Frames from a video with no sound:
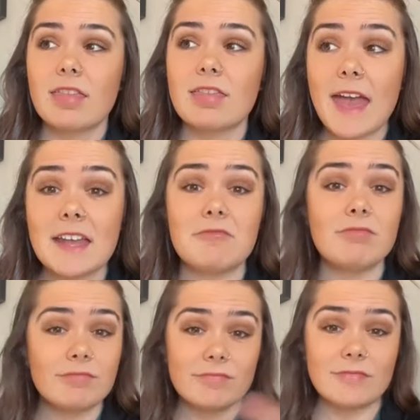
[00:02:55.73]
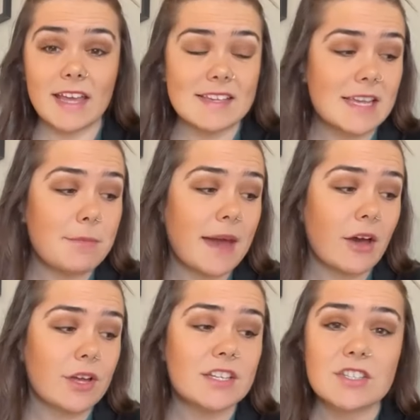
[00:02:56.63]
Then they seep
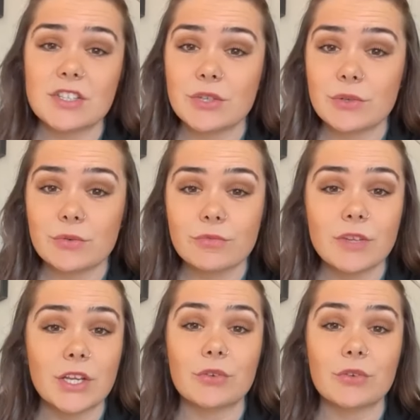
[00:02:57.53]
out into,